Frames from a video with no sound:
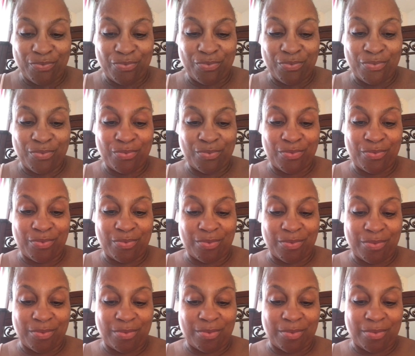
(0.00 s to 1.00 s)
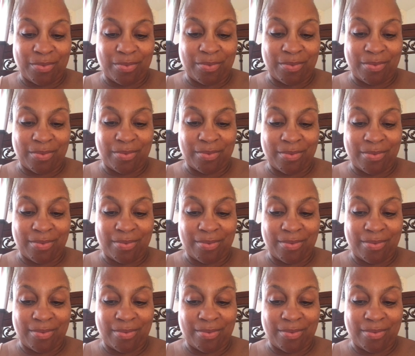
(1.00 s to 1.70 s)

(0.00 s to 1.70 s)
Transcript: No one is speaking in this clip.